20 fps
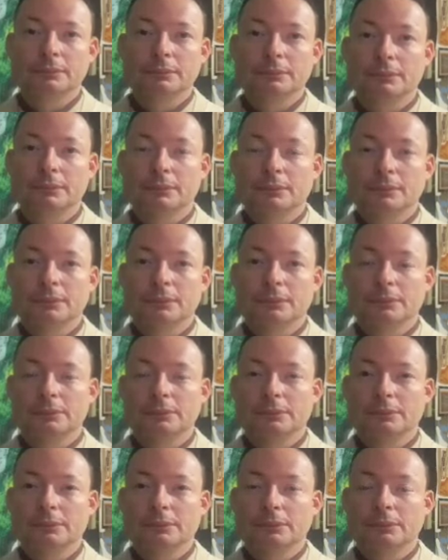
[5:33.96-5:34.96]

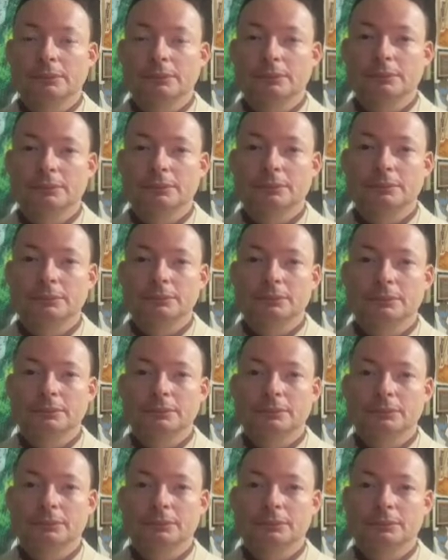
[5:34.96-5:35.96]

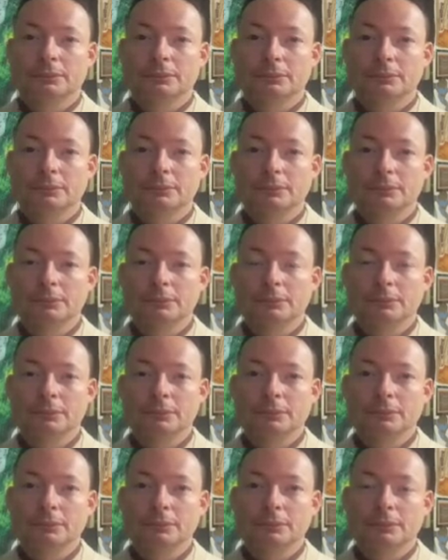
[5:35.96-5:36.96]

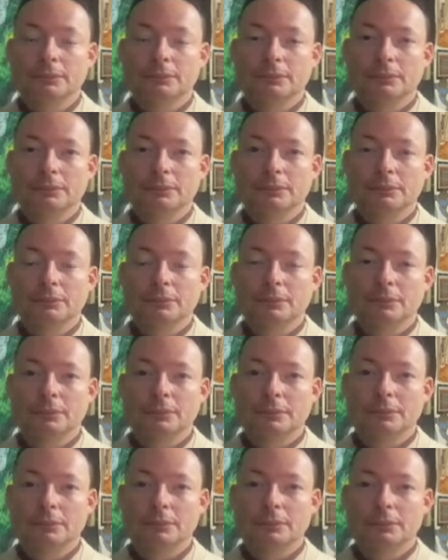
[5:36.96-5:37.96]

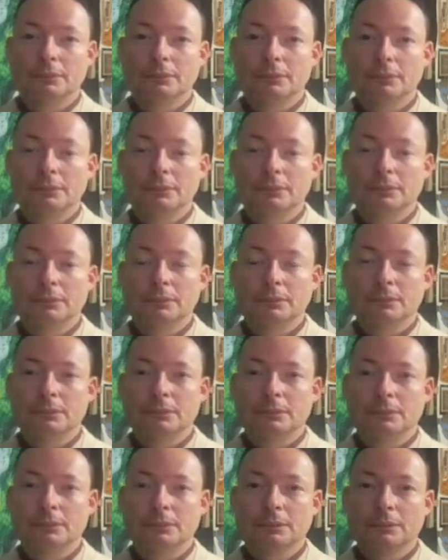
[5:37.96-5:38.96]

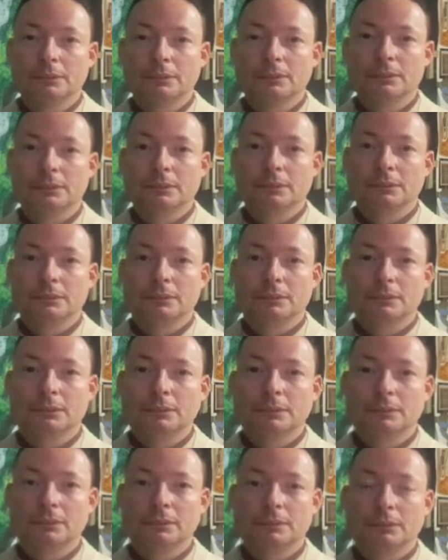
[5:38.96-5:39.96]

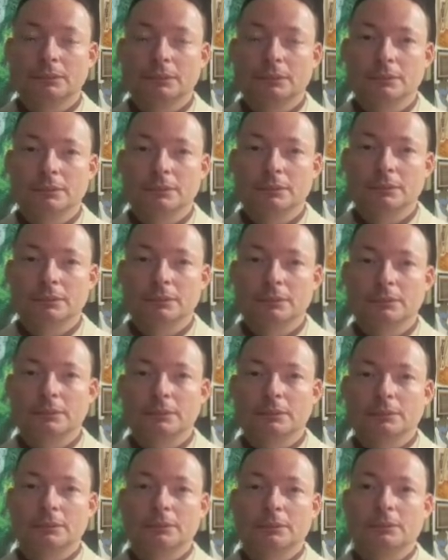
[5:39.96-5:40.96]

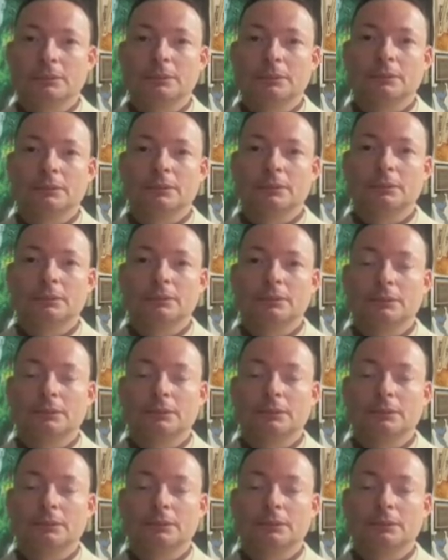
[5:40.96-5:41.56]
(silent)